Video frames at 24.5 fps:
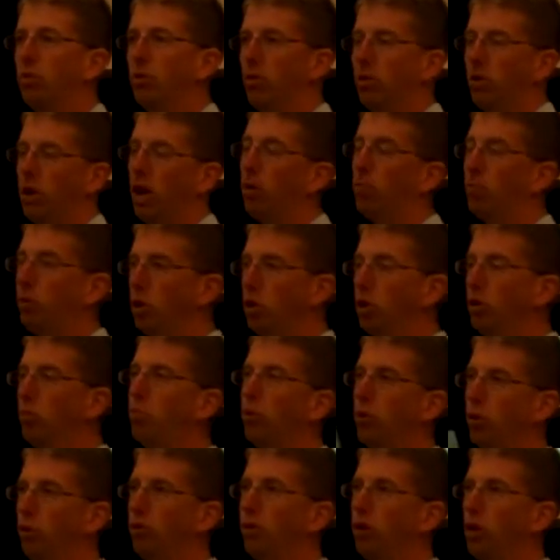help you
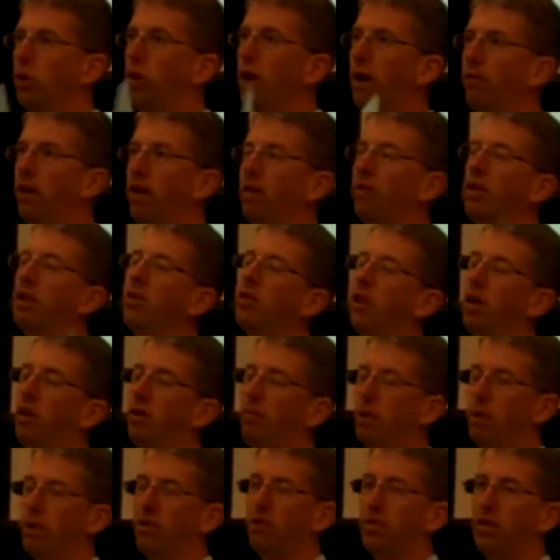prove that you have evidence,
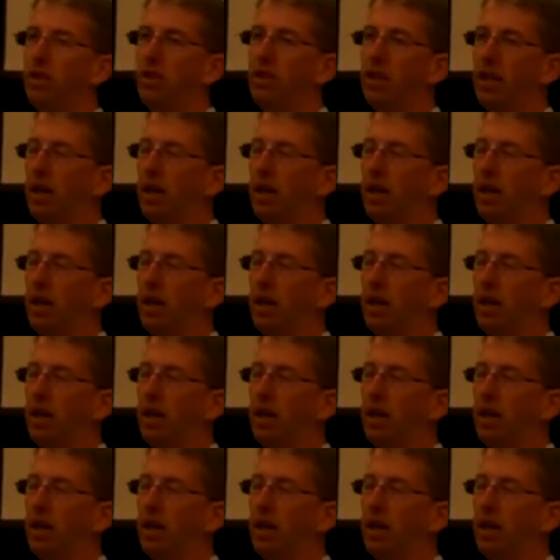help us see the